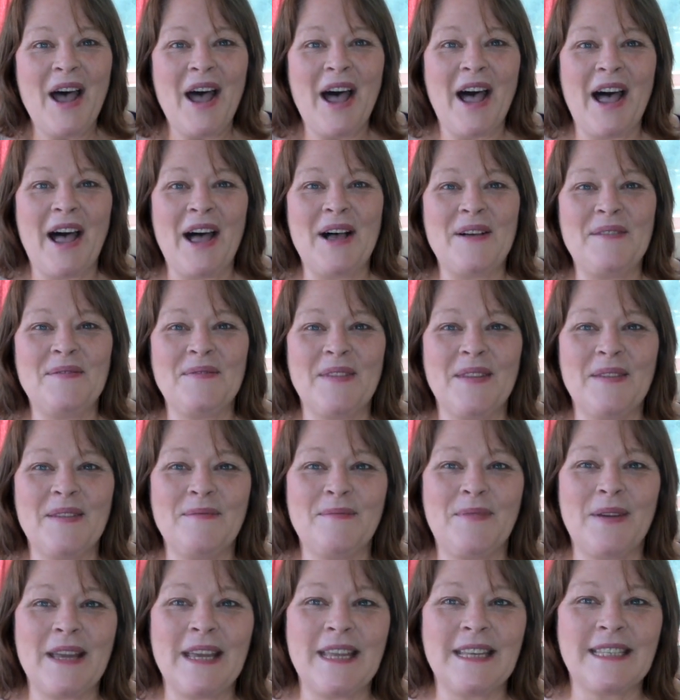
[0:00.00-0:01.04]

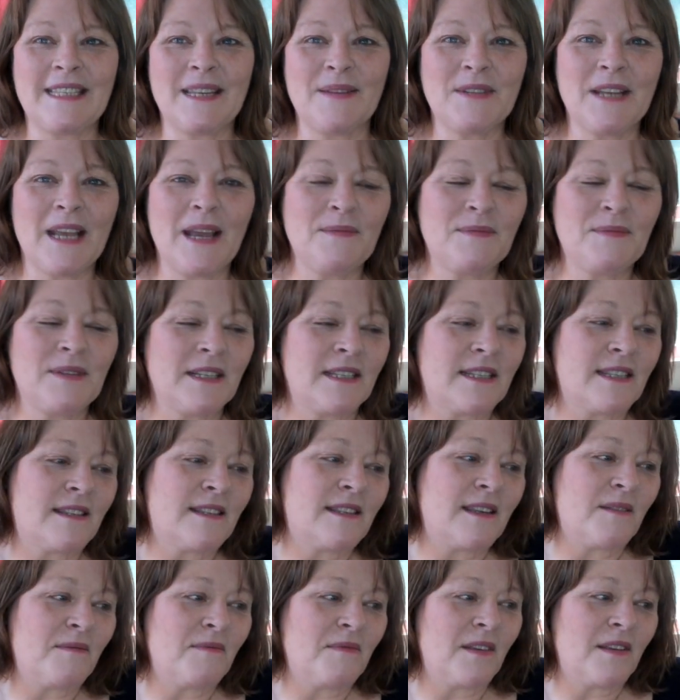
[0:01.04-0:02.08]
But sometimes
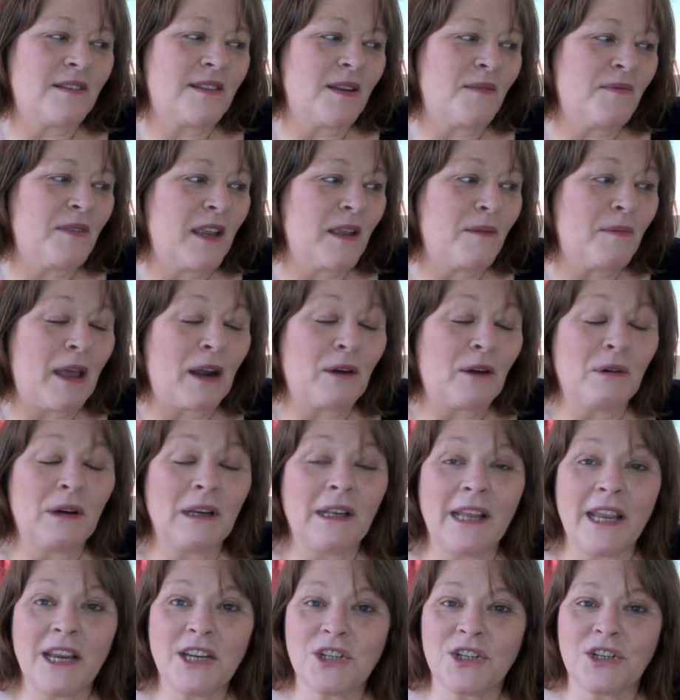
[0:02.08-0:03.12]
it's something about a
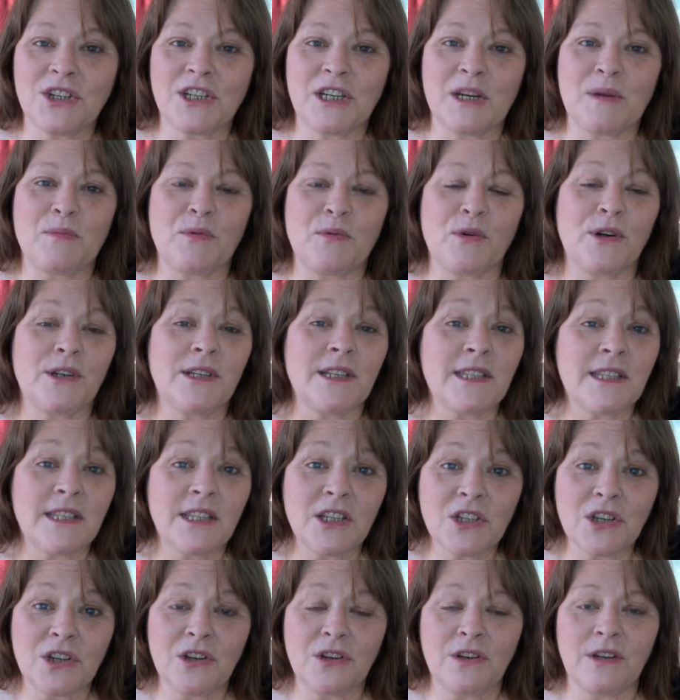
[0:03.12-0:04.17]
relationship or a
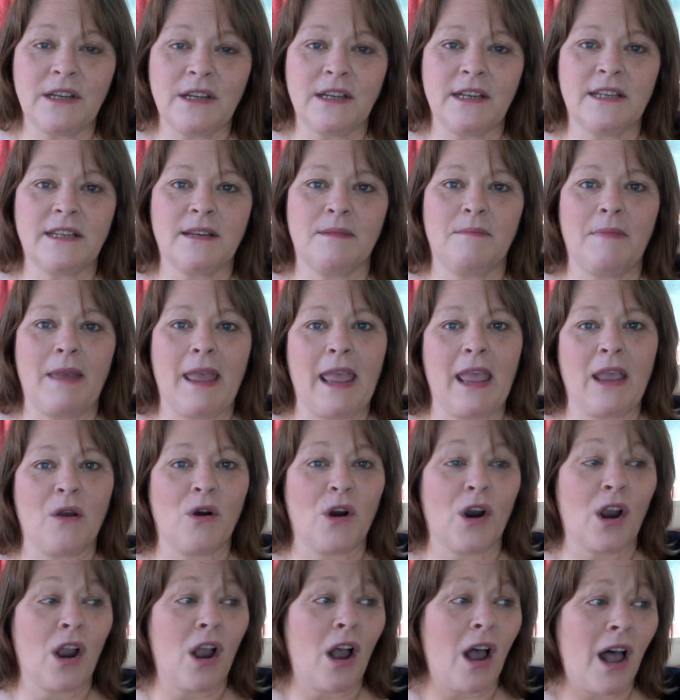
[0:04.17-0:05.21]
decision you need to make,
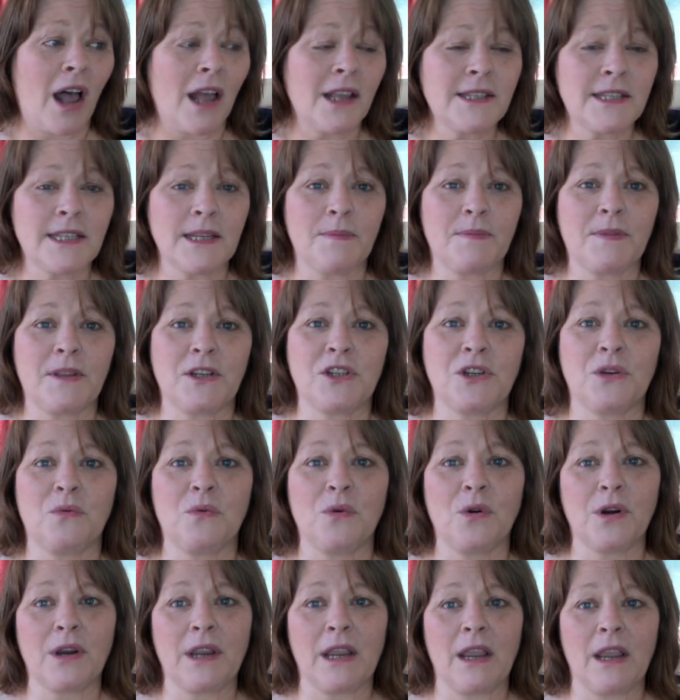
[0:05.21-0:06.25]
or a concept that you're
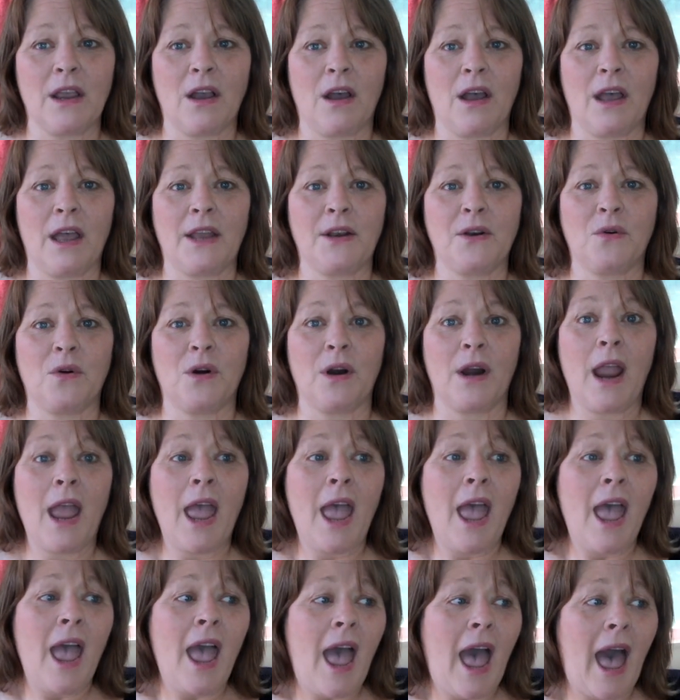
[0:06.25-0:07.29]
working on, or
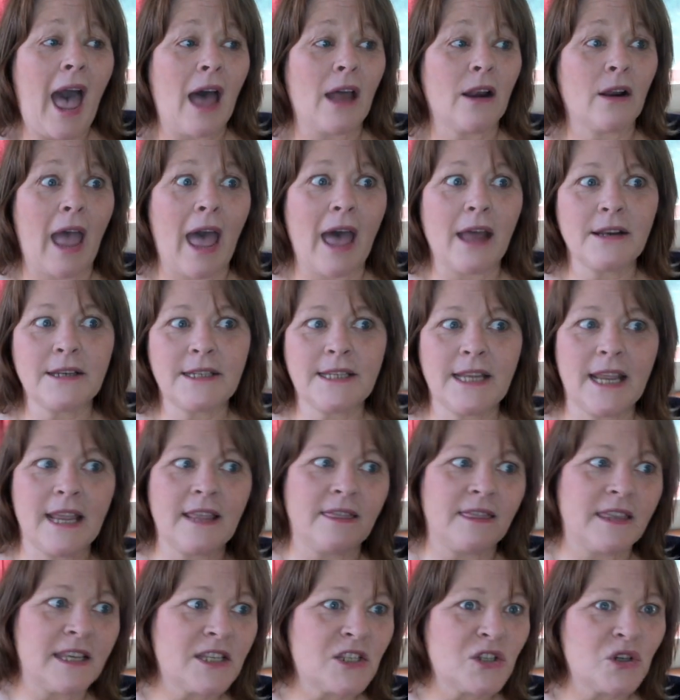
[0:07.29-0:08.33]
how to
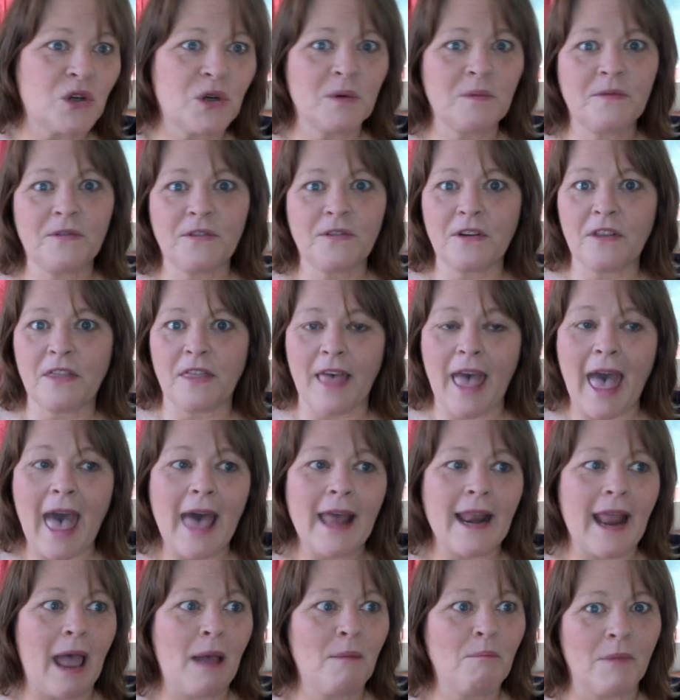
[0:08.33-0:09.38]
take this herb for
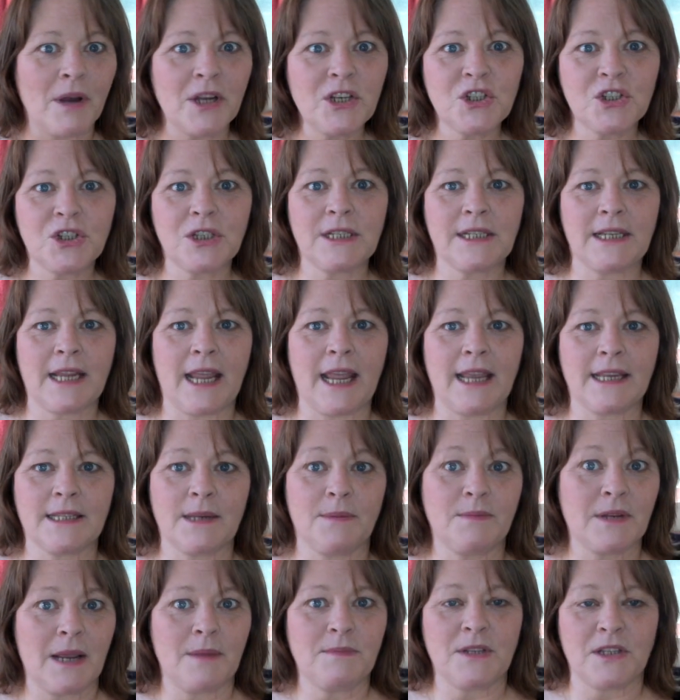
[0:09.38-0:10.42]
that, how much to take.
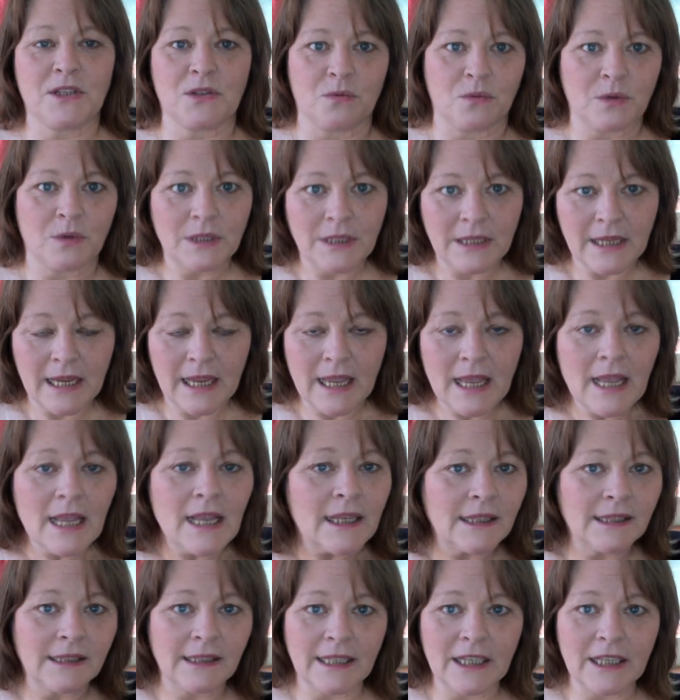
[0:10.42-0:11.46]
Sometimes it's really
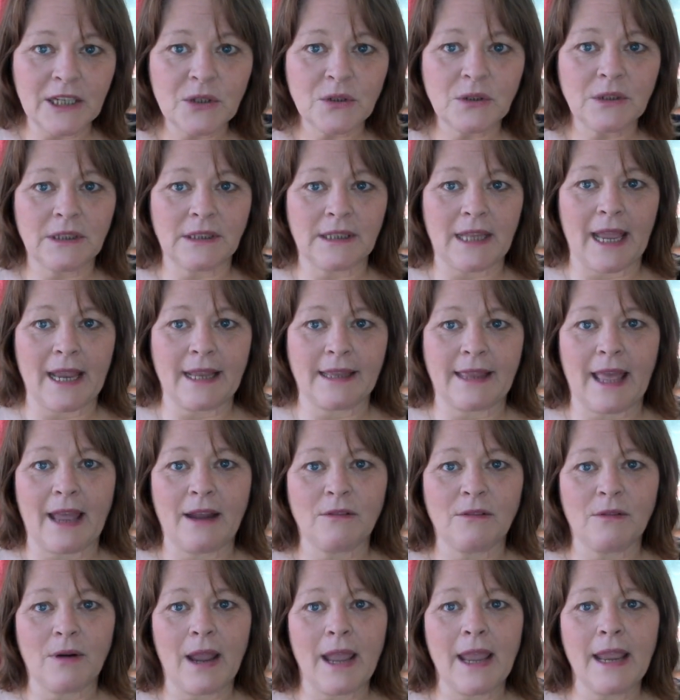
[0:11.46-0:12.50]
literal like
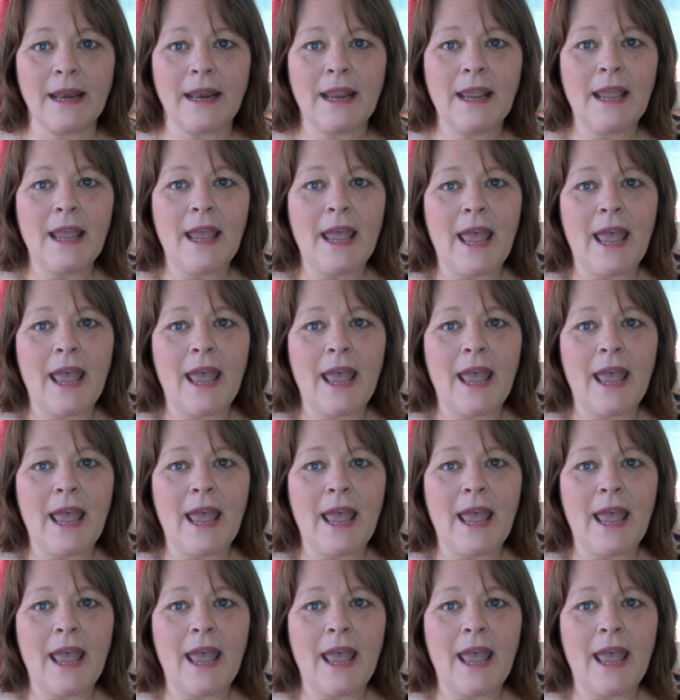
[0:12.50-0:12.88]
that, right?